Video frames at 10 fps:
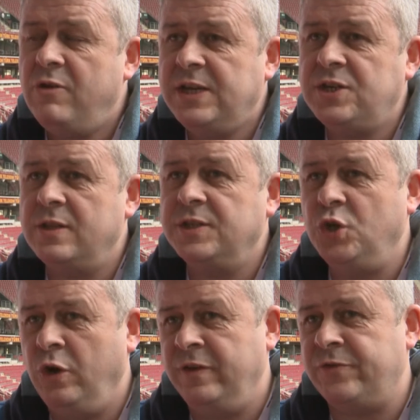relation to the
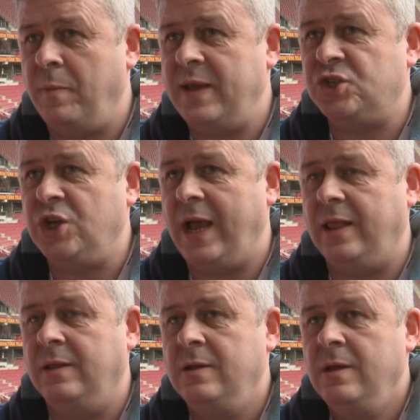service from
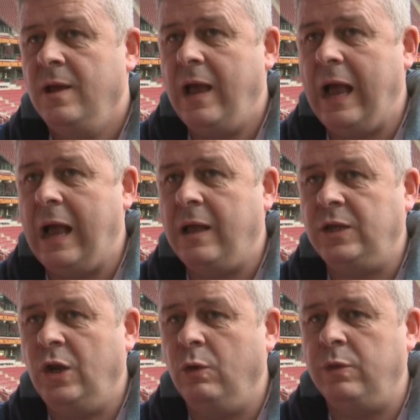SGL,
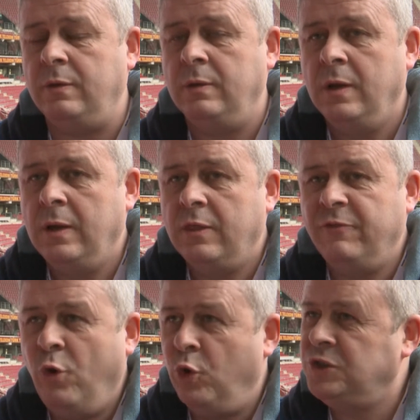you know, the
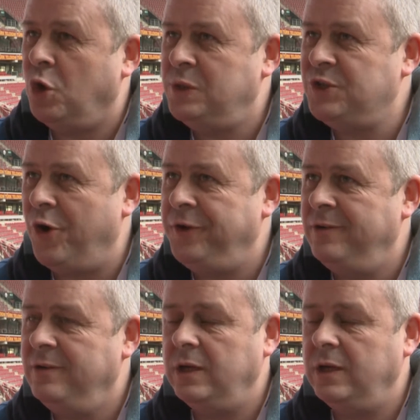phone is always on.